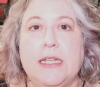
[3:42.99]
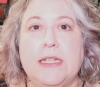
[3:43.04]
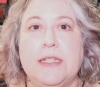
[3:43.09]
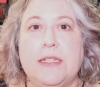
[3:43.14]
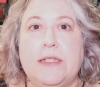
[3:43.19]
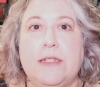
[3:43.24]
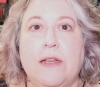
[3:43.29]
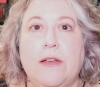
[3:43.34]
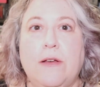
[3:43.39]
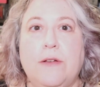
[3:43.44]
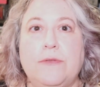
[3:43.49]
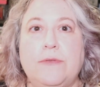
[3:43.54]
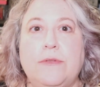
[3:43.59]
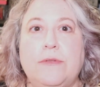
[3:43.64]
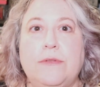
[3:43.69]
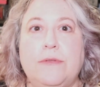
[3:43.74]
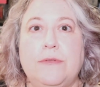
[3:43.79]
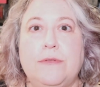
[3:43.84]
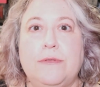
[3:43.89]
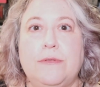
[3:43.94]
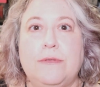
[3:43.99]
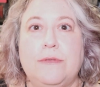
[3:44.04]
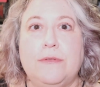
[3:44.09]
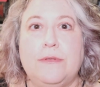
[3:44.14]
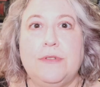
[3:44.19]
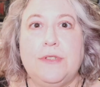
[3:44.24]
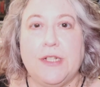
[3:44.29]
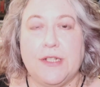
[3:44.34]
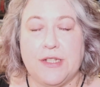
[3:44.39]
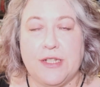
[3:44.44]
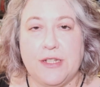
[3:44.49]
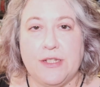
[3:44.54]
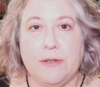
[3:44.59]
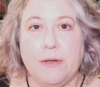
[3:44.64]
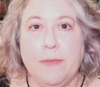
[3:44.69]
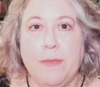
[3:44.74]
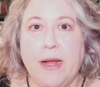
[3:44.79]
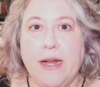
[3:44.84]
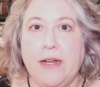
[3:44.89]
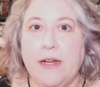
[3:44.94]
So just as a
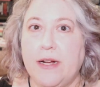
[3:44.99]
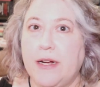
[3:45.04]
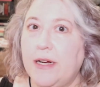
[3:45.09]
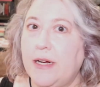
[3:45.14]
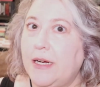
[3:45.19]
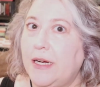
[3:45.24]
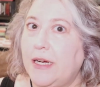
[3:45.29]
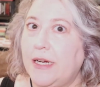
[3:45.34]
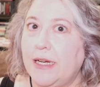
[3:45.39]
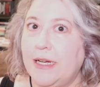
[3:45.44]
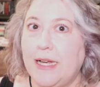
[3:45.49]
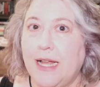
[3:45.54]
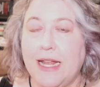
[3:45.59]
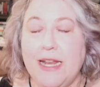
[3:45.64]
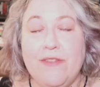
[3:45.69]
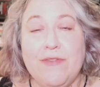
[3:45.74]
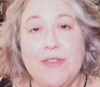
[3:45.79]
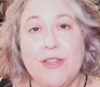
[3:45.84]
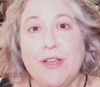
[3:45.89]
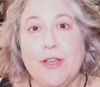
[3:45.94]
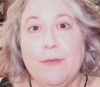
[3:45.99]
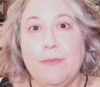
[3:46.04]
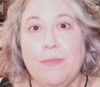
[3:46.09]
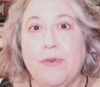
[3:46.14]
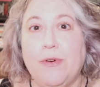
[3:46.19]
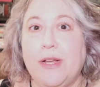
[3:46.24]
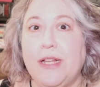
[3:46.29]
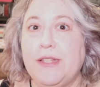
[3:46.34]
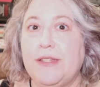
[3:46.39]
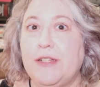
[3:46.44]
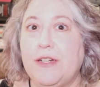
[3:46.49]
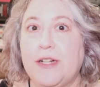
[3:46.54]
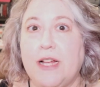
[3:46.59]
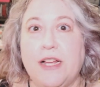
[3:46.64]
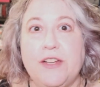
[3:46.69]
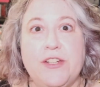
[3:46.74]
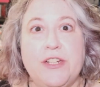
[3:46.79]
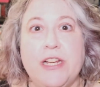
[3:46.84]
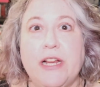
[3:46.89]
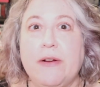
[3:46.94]
reminder, not even the good points, you're
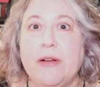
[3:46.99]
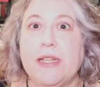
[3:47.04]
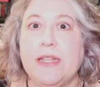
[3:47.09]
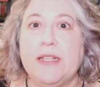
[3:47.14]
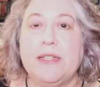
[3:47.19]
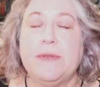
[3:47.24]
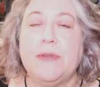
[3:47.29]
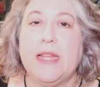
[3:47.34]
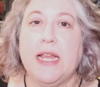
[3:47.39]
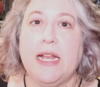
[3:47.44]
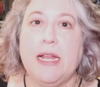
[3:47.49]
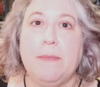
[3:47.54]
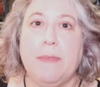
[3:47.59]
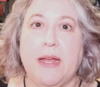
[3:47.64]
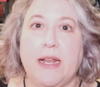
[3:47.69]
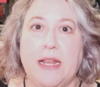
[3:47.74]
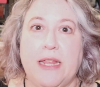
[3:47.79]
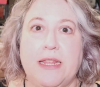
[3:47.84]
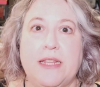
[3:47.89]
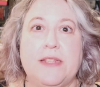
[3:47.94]
not sharing this with anybody.